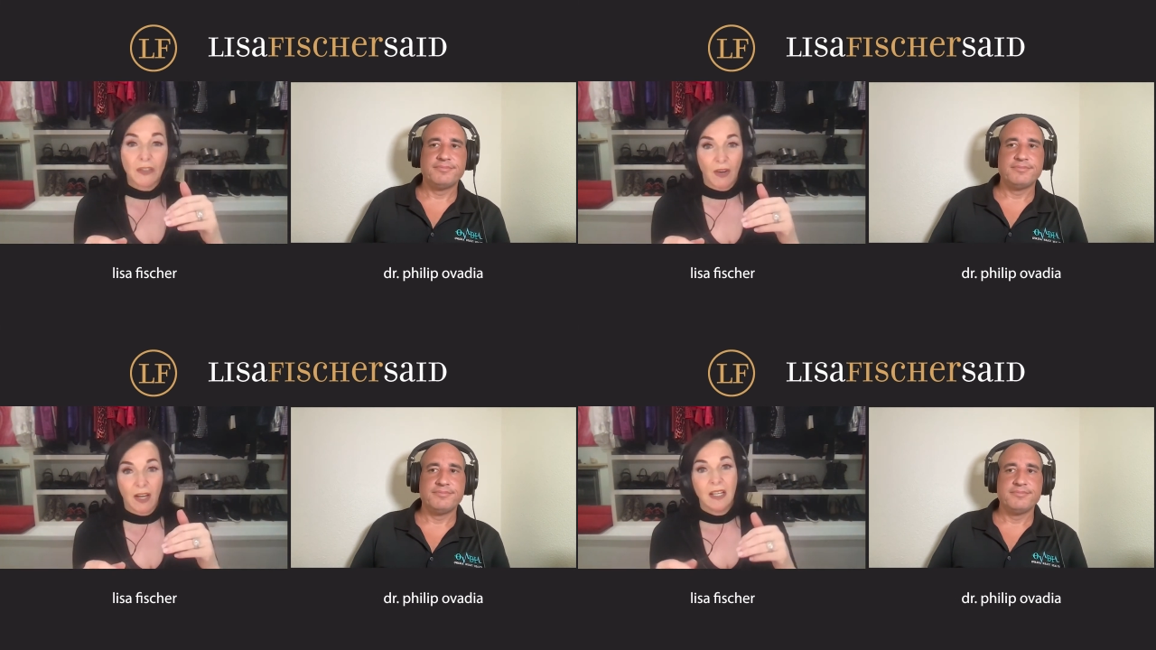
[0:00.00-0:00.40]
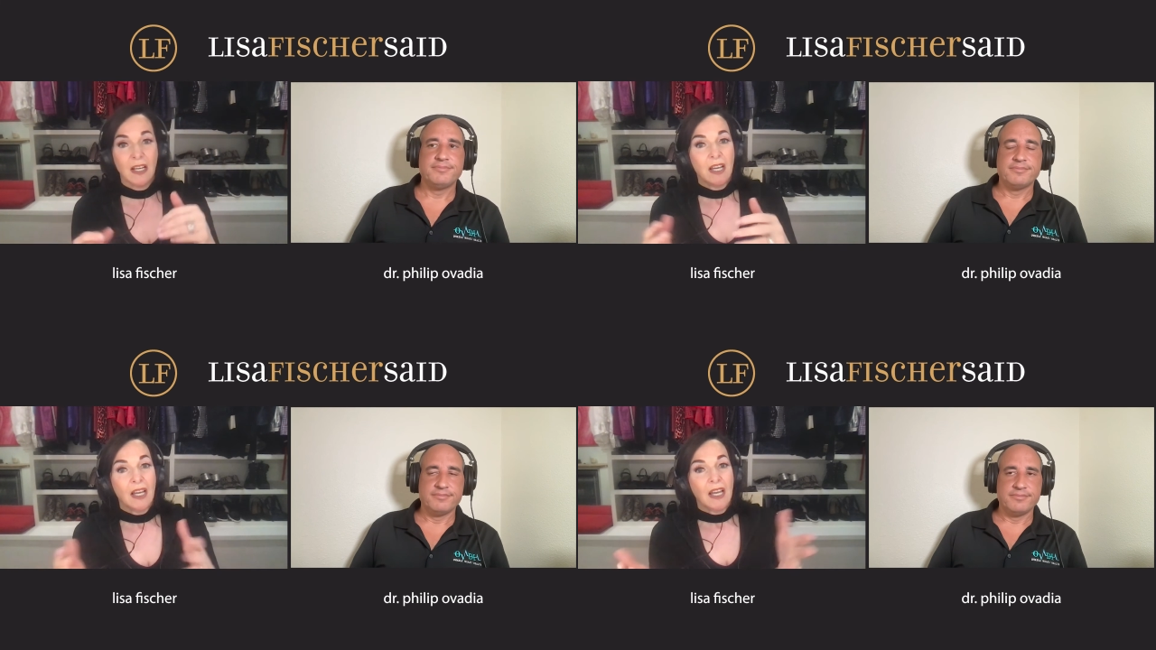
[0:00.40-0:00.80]
Speaker 1: fine."
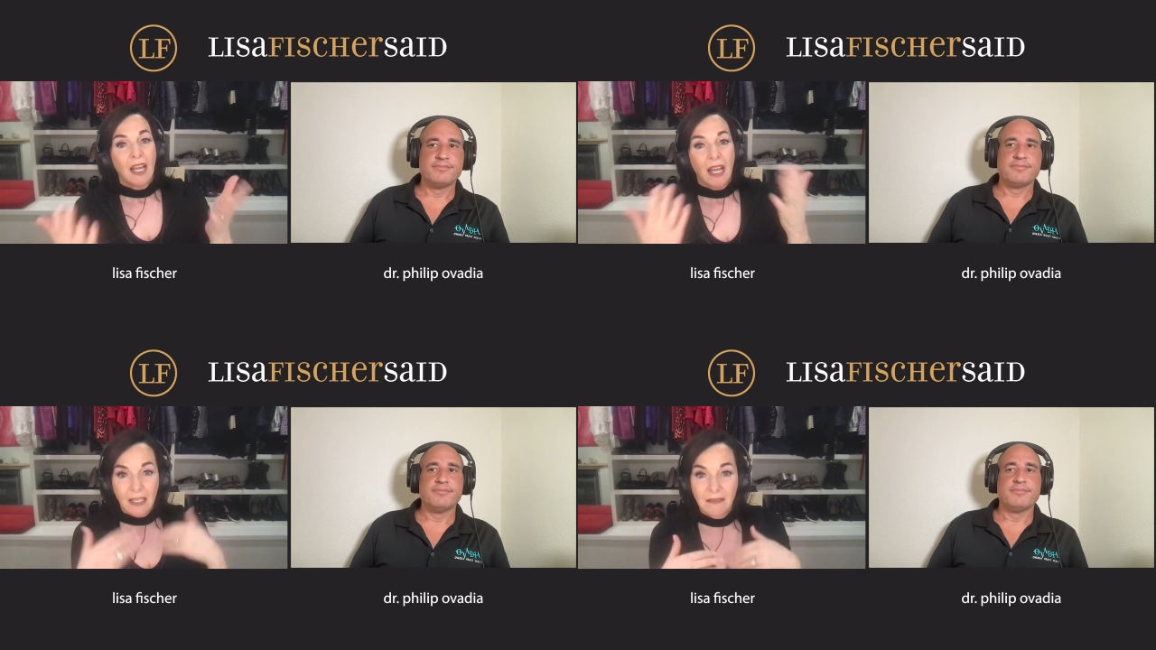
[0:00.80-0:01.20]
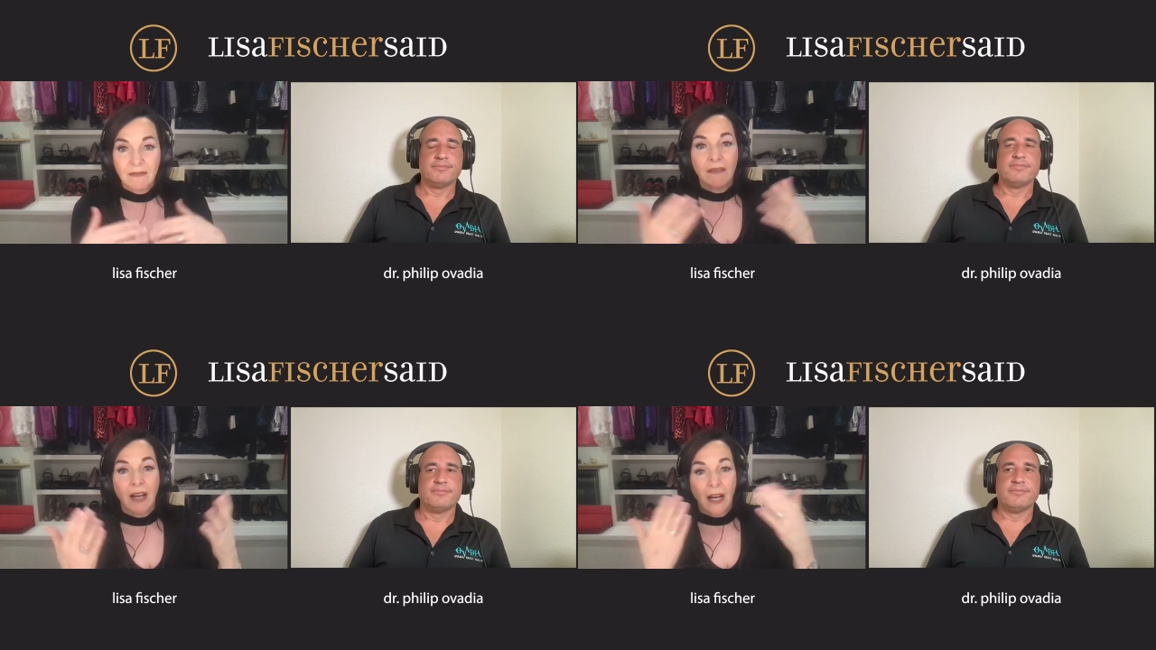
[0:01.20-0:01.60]

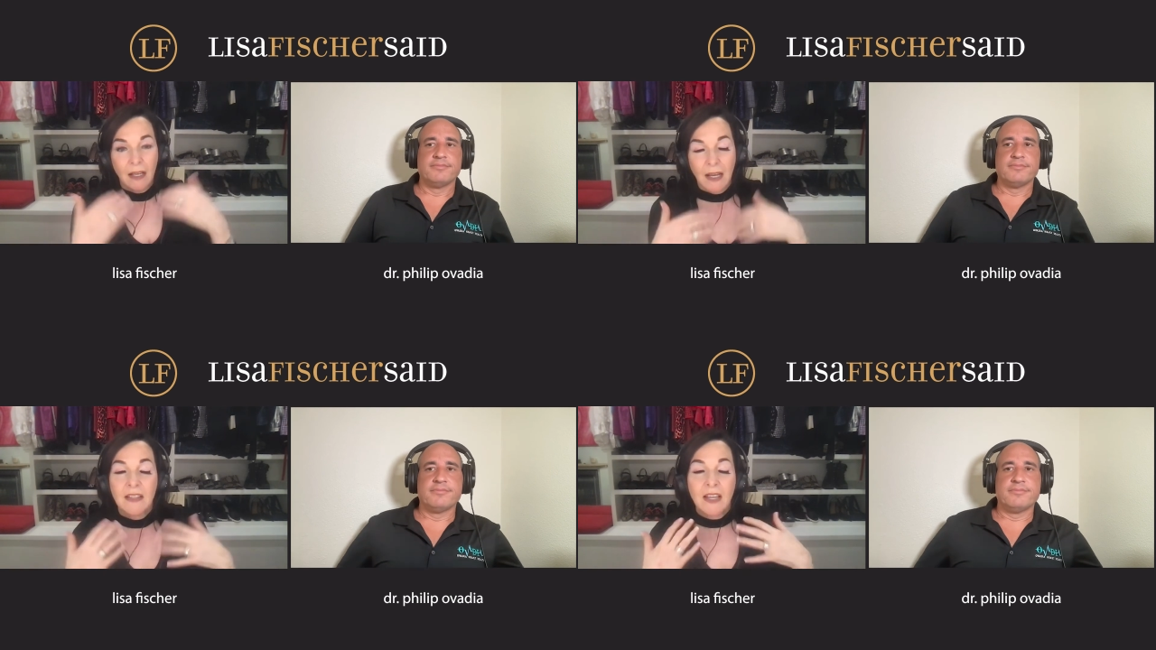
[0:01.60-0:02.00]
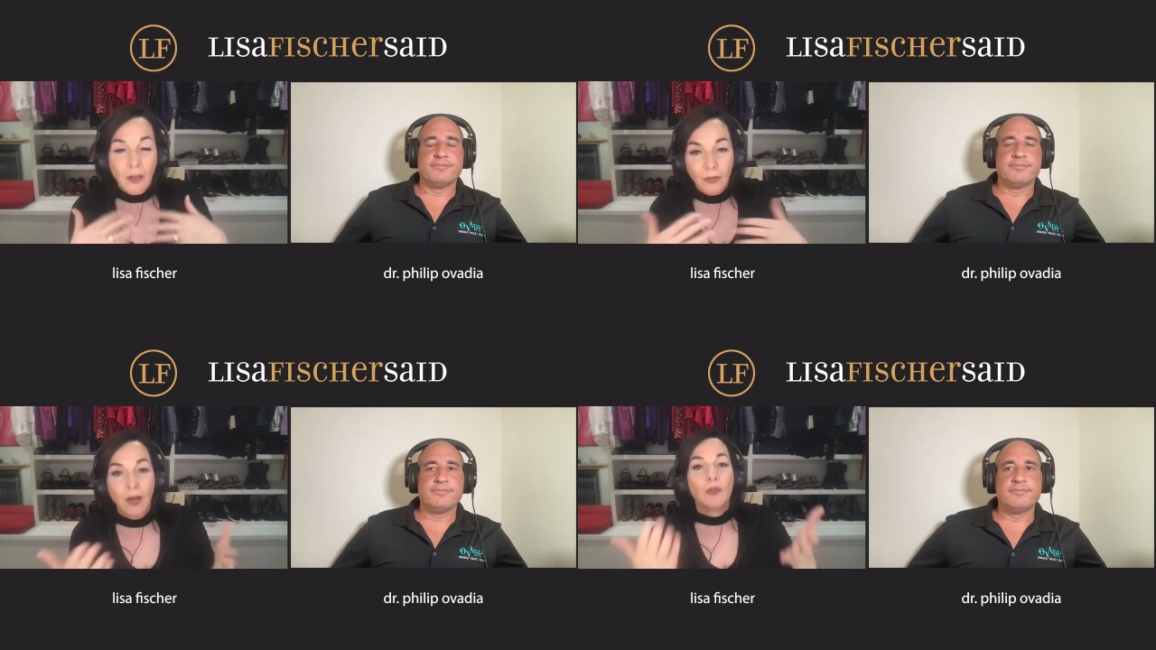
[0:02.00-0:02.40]
And I, as a
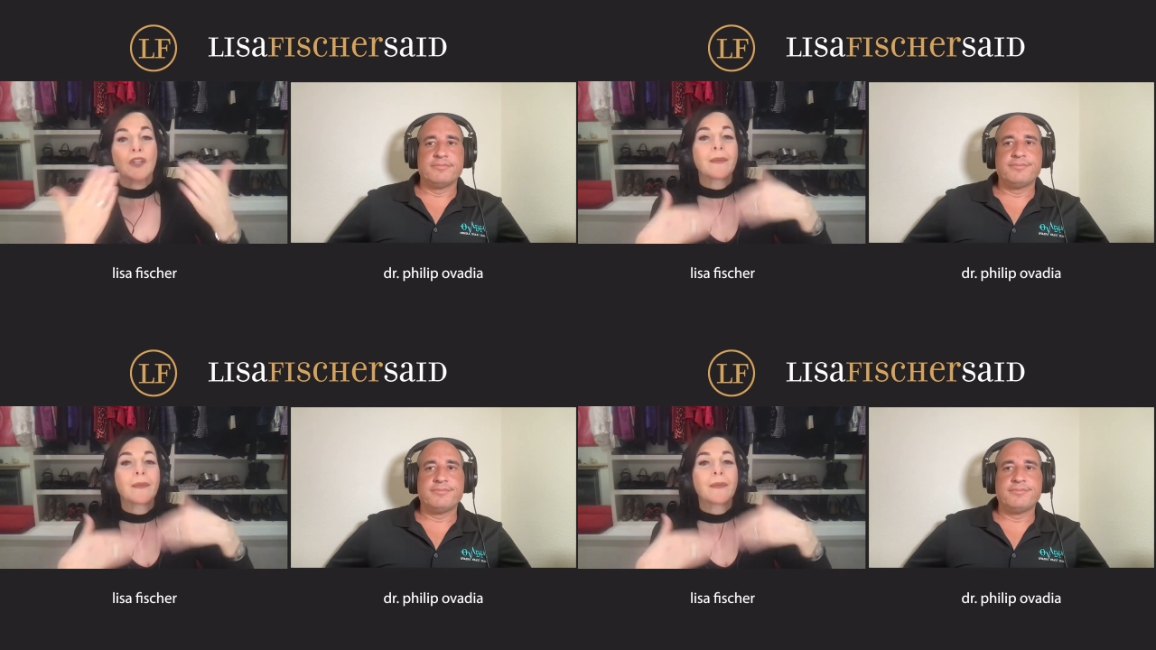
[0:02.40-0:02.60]
health coach,